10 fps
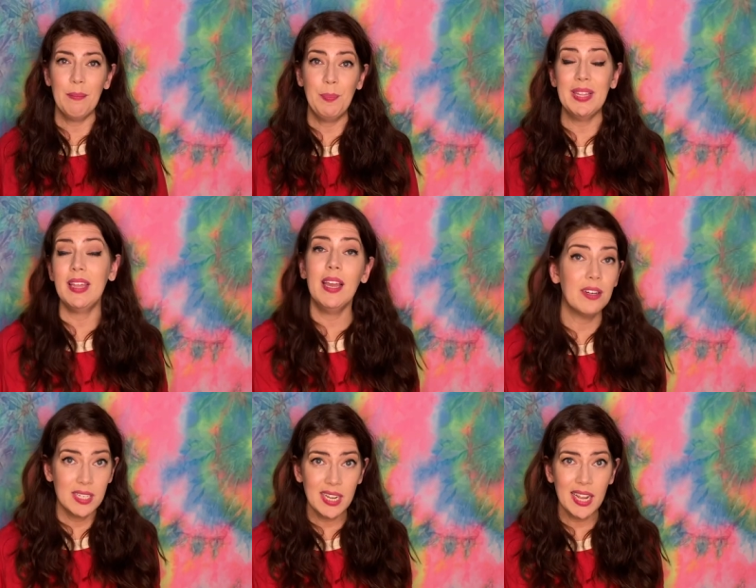But the inner
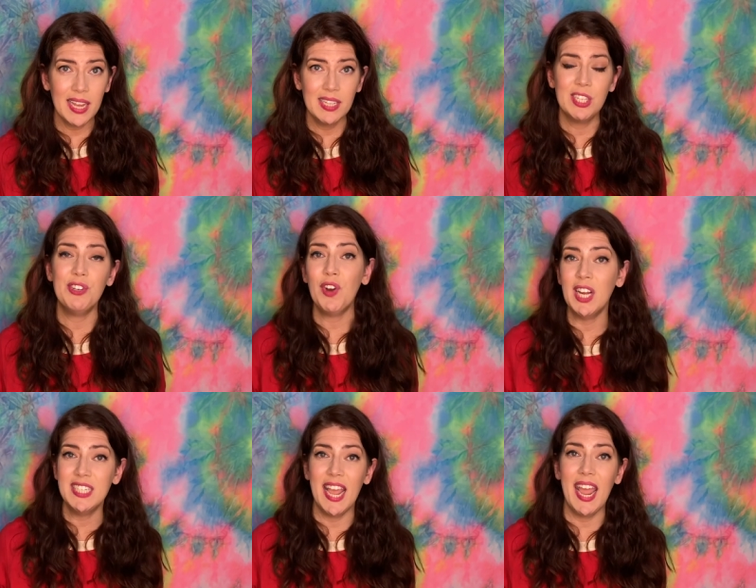city kids,
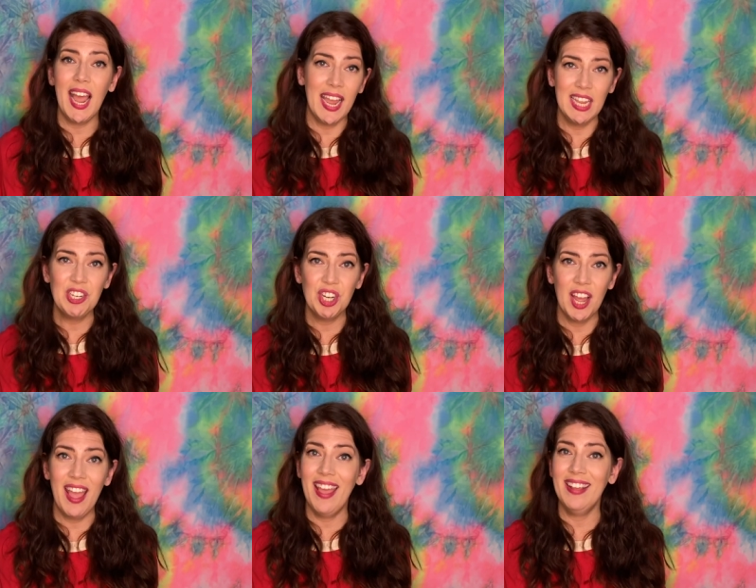Devante,
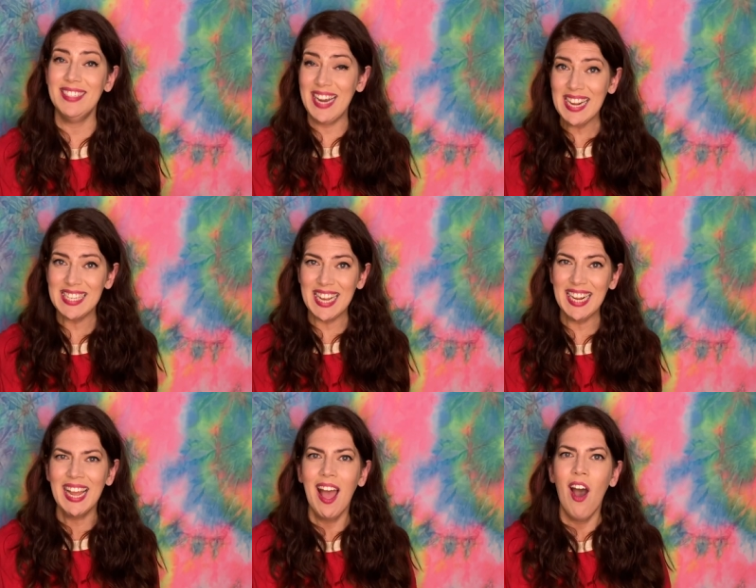Aisha, and Daisy,
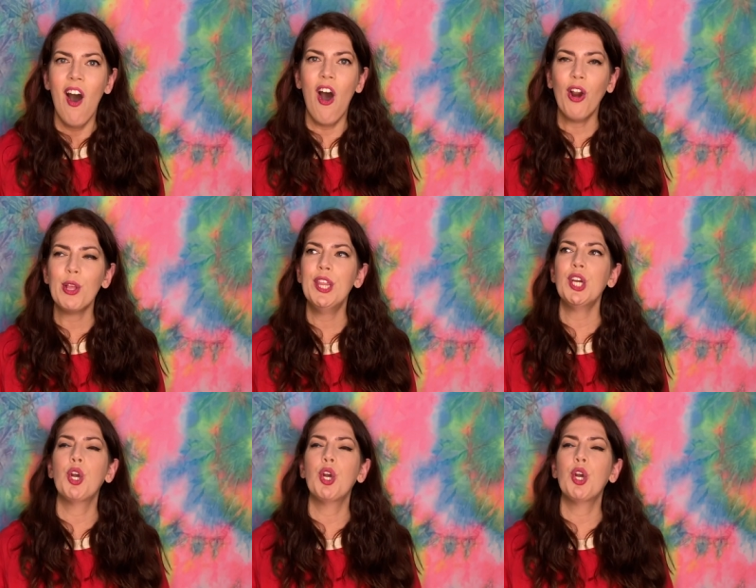are the